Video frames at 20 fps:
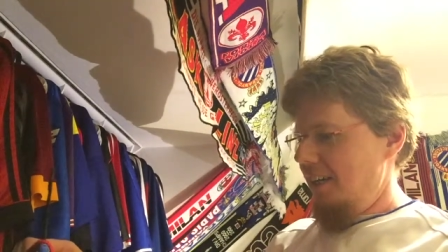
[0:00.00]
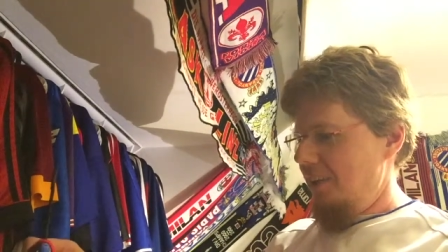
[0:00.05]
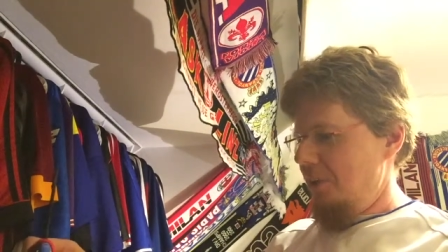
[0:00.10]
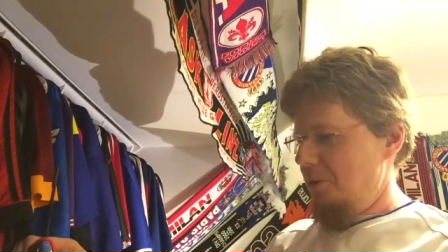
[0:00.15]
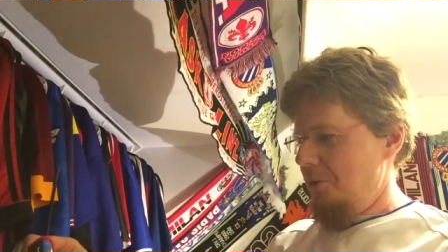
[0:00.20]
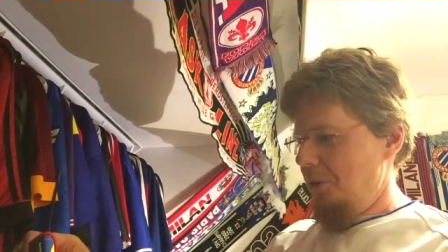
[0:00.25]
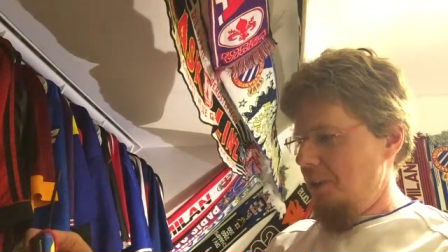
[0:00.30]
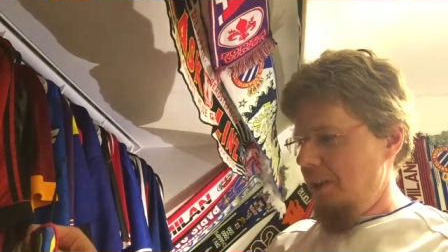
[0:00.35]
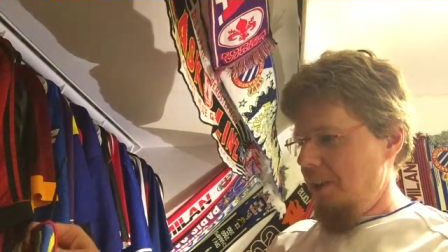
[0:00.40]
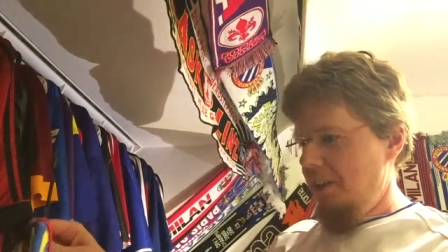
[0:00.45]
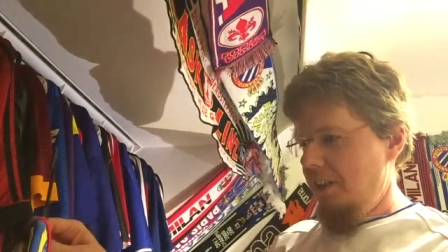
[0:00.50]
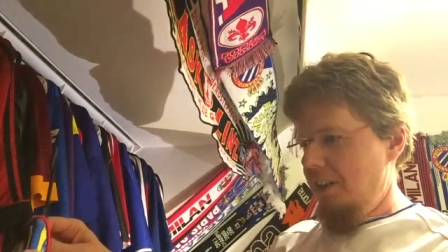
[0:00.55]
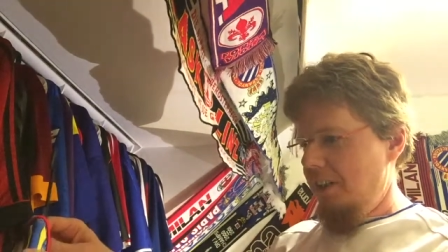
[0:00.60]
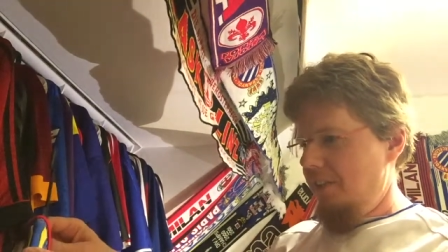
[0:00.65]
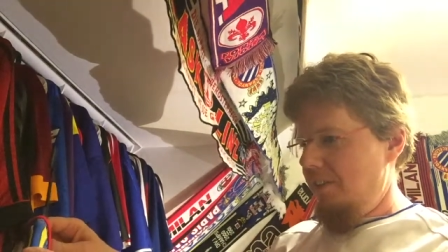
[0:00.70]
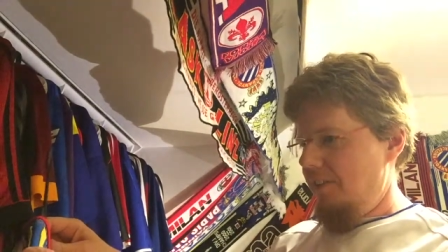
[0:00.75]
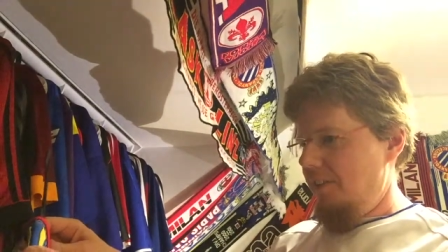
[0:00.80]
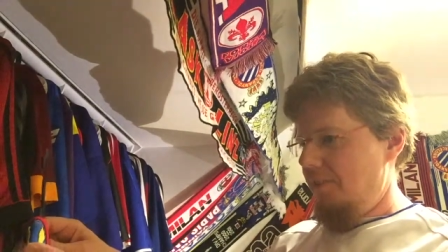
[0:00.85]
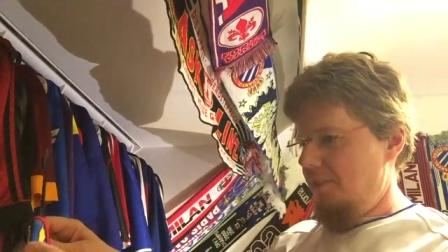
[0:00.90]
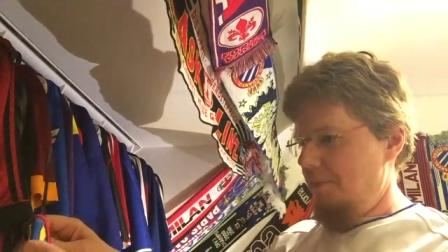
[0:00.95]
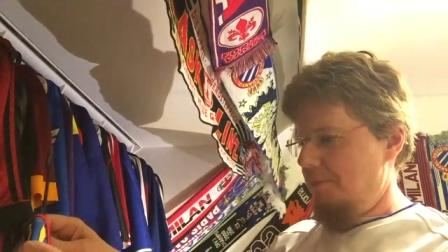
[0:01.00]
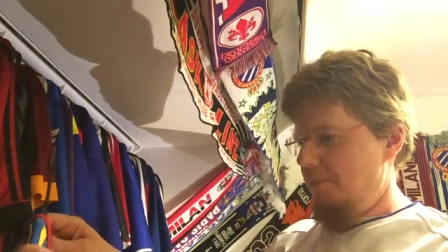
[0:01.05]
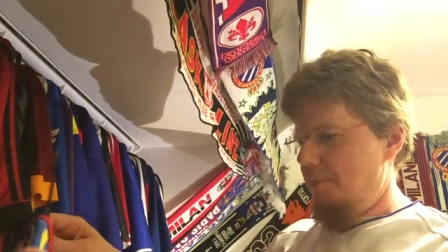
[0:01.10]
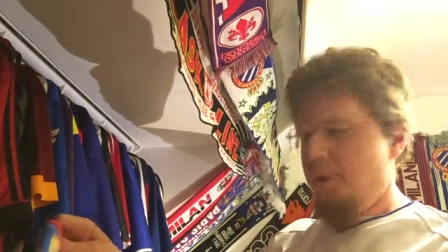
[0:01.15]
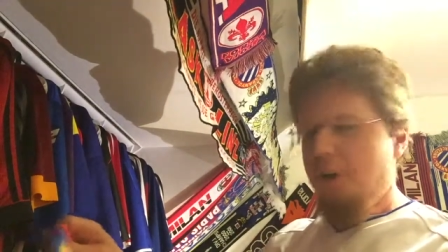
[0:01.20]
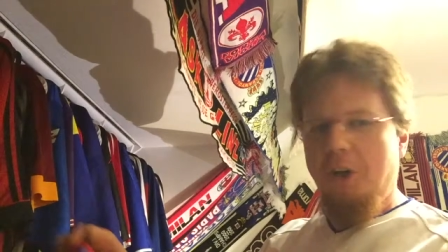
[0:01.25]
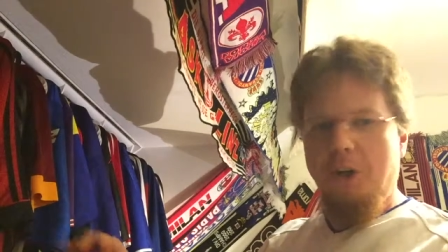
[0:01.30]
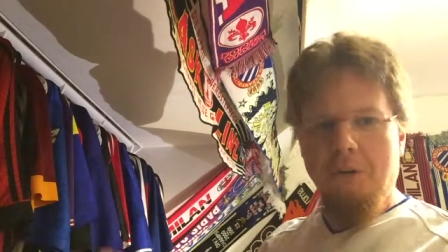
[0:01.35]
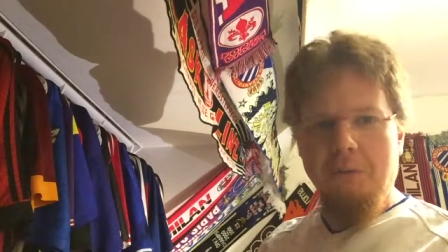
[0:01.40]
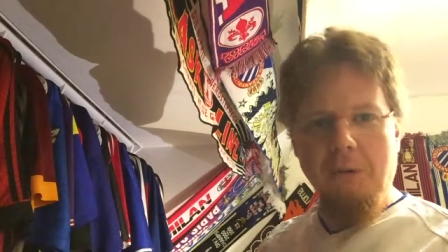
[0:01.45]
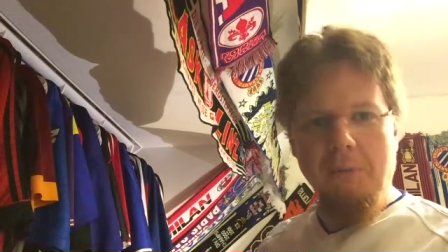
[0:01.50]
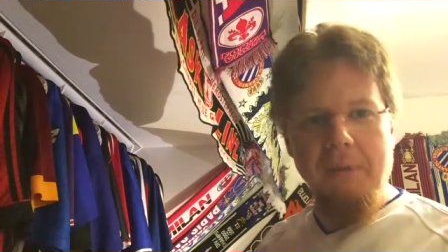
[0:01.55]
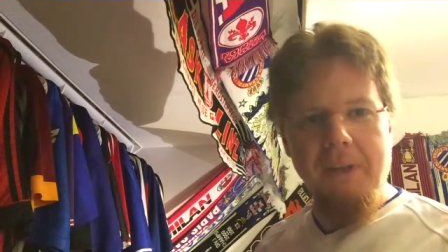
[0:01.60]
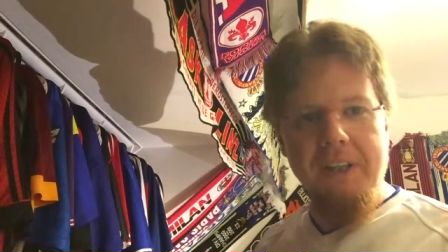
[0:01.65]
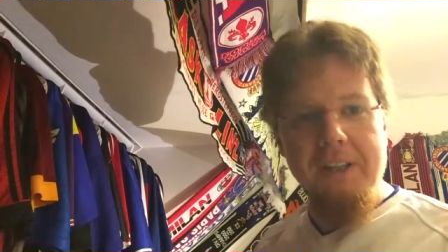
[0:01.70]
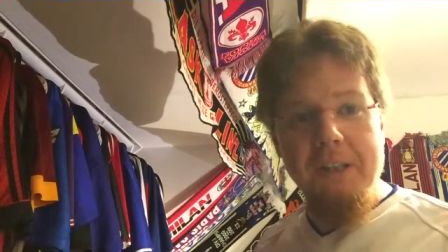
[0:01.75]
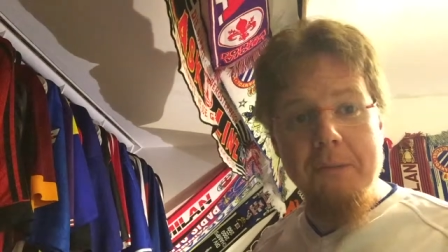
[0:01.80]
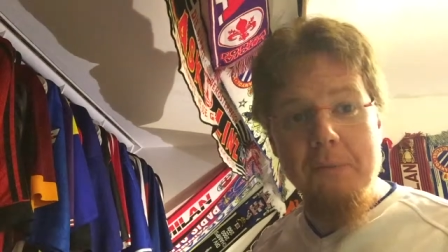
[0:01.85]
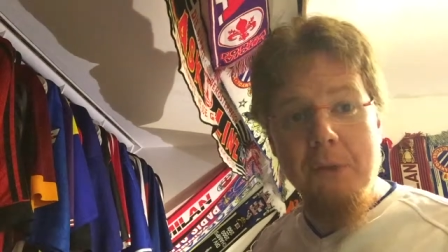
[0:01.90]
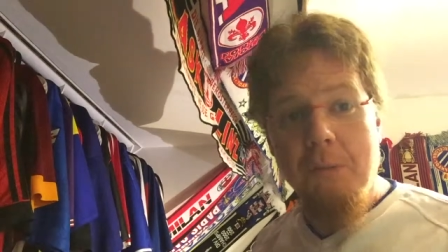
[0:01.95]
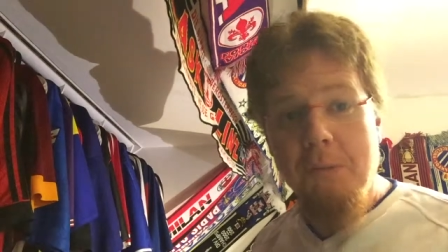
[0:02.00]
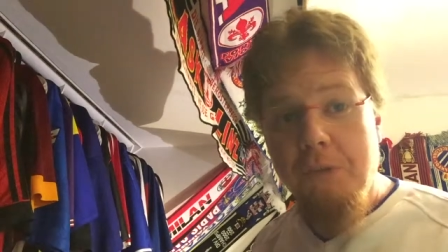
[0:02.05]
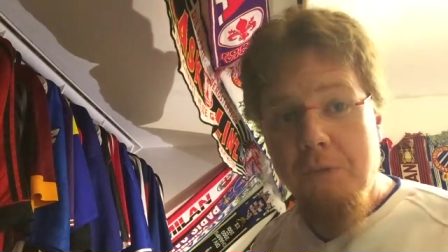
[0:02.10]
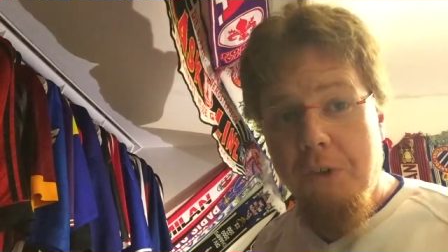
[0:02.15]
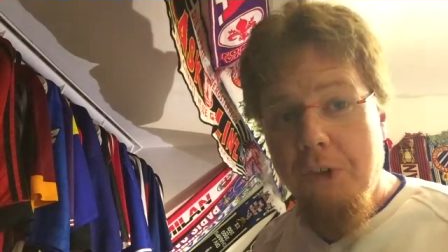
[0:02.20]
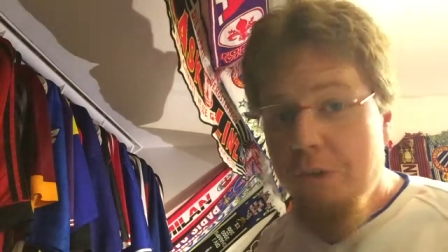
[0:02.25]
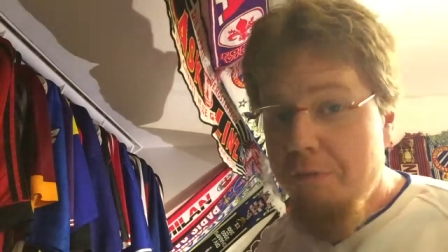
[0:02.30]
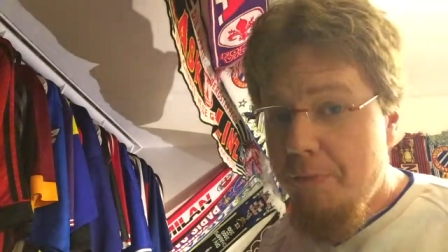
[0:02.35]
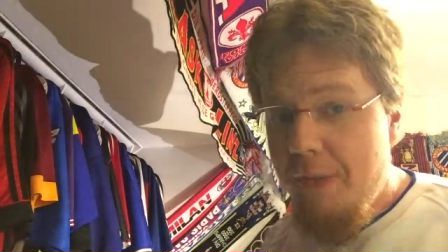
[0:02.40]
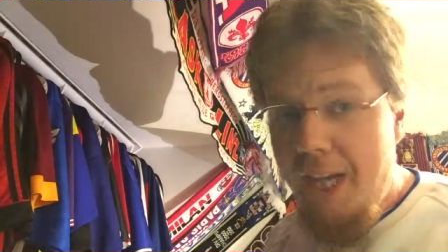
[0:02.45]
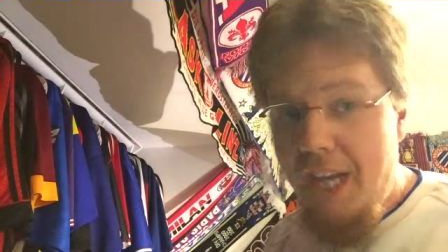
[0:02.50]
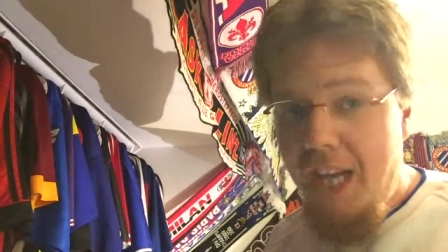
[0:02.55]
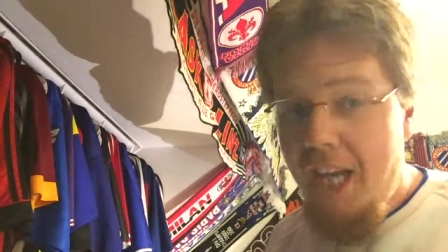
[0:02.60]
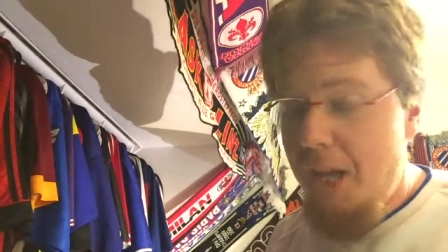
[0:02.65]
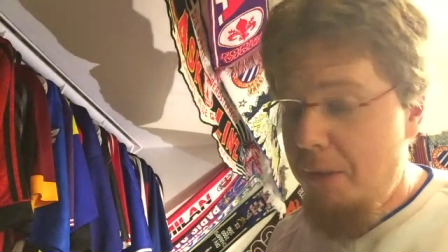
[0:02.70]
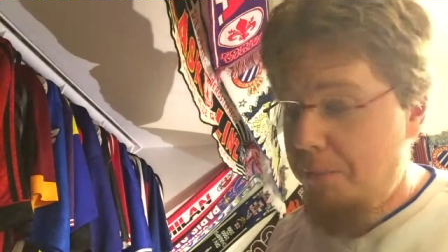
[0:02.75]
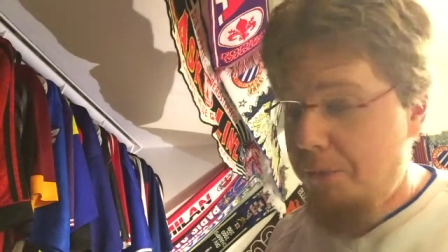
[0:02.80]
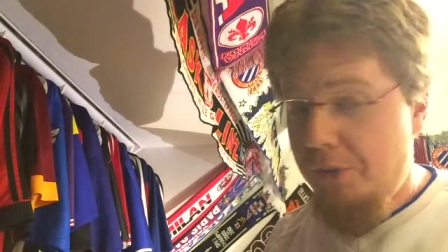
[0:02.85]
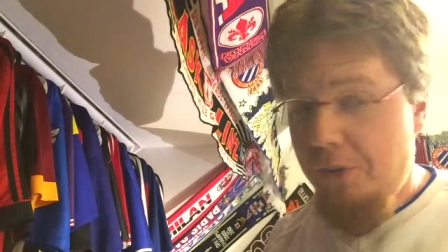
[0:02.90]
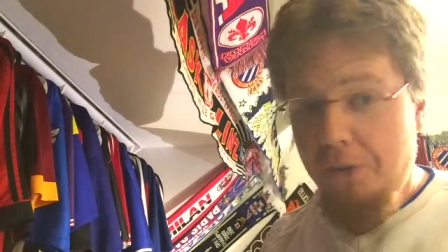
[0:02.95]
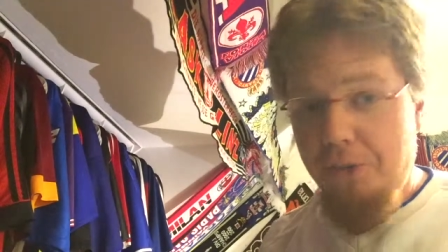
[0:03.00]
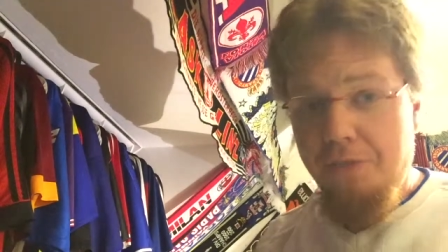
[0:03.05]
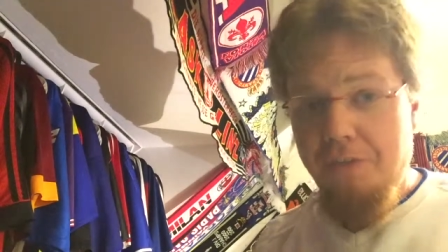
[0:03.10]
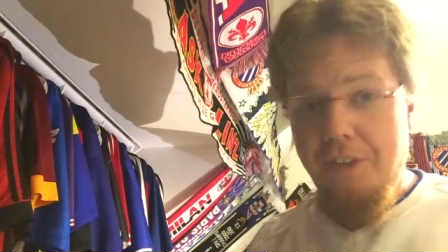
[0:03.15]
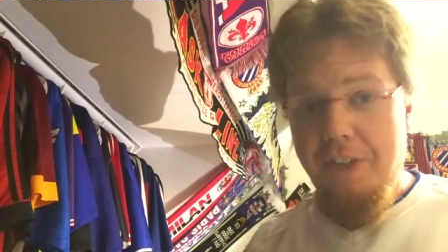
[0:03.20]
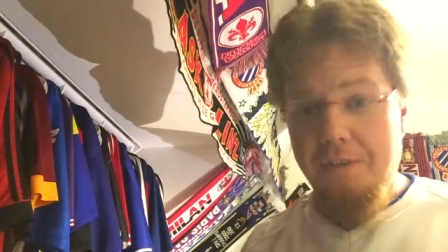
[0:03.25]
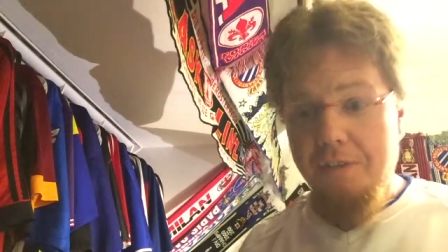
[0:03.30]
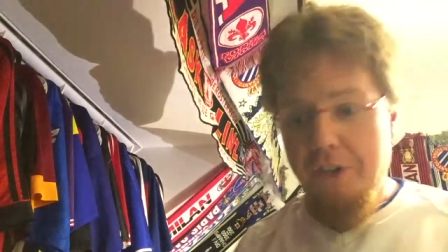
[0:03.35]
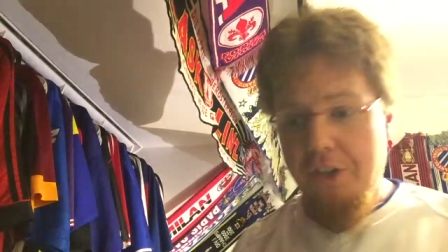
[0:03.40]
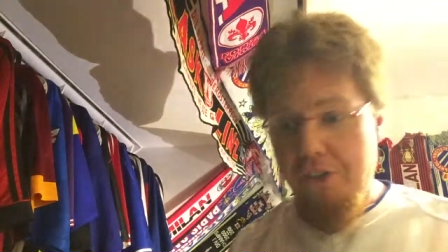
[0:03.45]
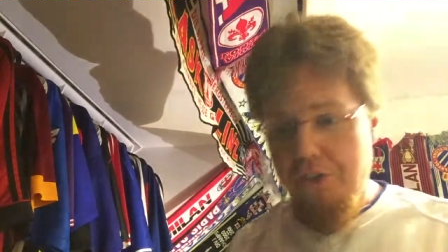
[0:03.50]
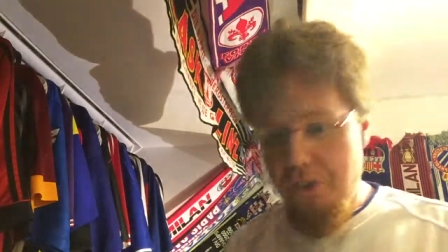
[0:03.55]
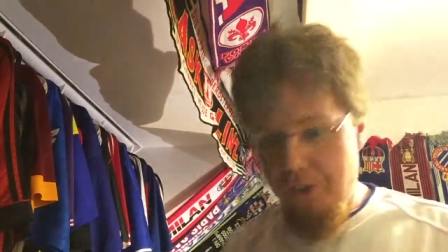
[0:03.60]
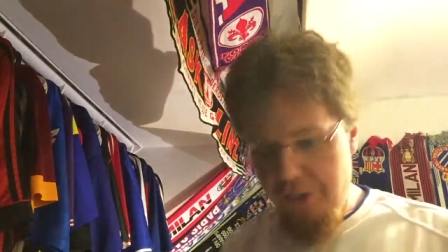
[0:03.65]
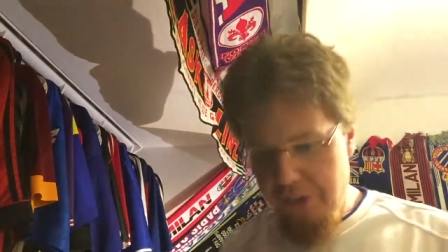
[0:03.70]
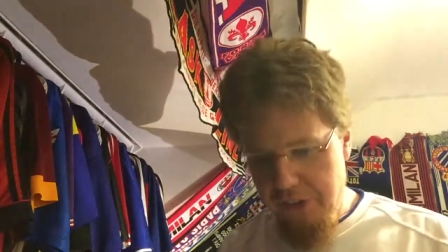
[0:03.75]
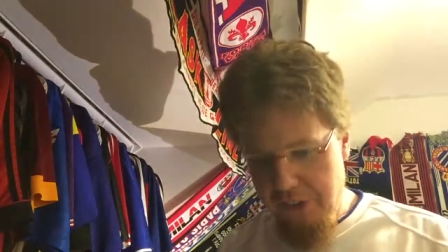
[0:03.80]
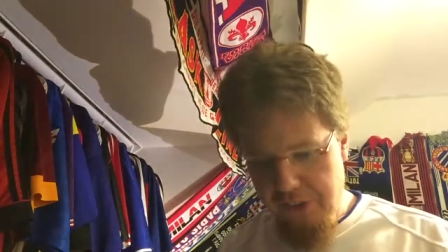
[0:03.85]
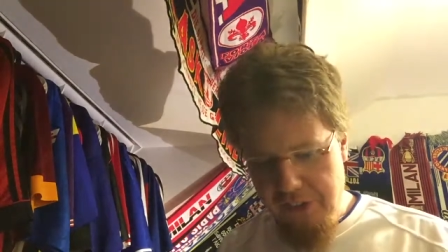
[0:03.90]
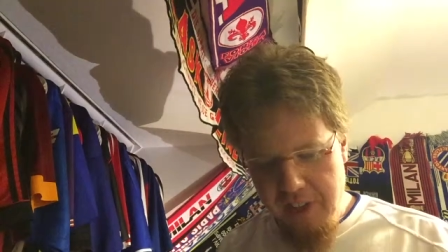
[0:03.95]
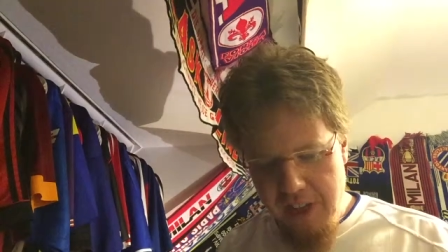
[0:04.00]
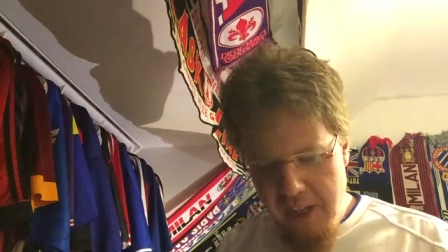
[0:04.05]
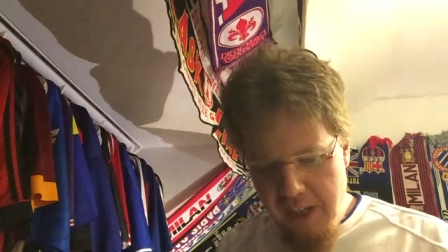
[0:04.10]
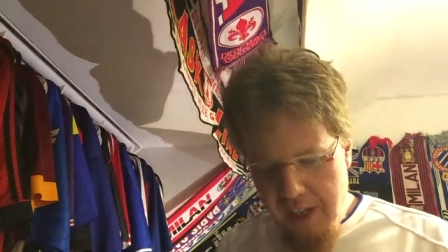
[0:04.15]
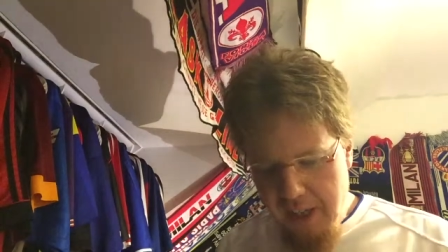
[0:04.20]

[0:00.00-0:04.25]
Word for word: only, it's probably at the moment one of my absolute favorite jerseys.